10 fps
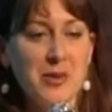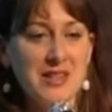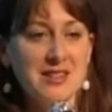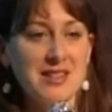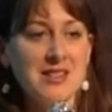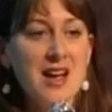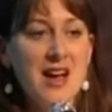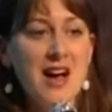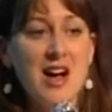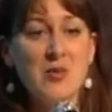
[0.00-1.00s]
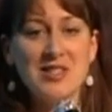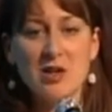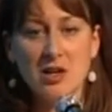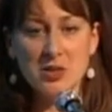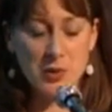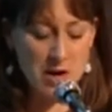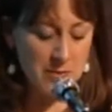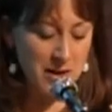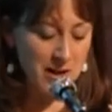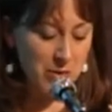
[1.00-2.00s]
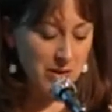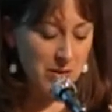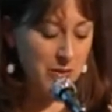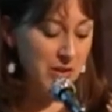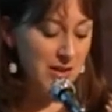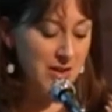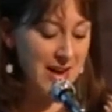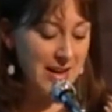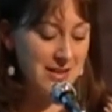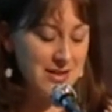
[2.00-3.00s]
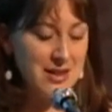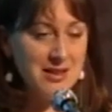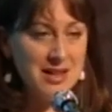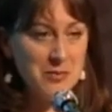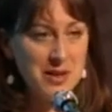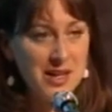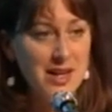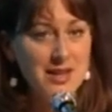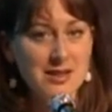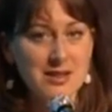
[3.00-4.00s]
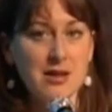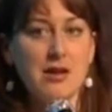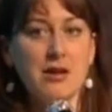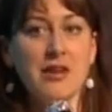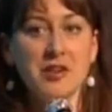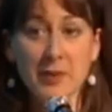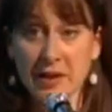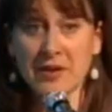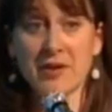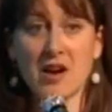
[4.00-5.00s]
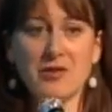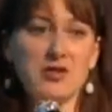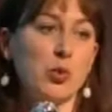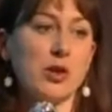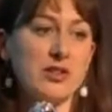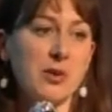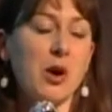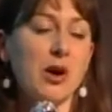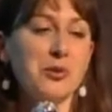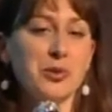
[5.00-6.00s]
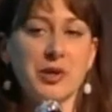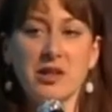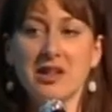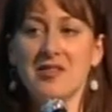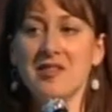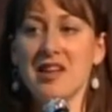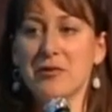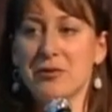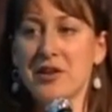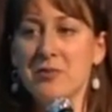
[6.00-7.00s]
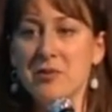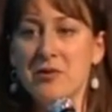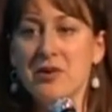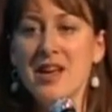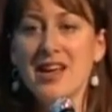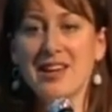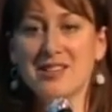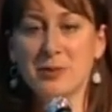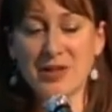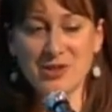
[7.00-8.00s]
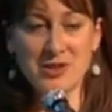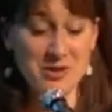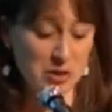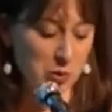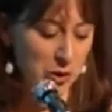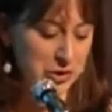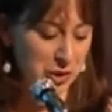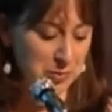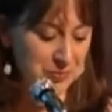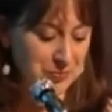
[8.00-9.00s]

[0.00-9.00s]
basis um, as long as we're not meeting with, with clients. And I think because everybody in our office works so hard, we're really given that freedom of expression in our wardrobe.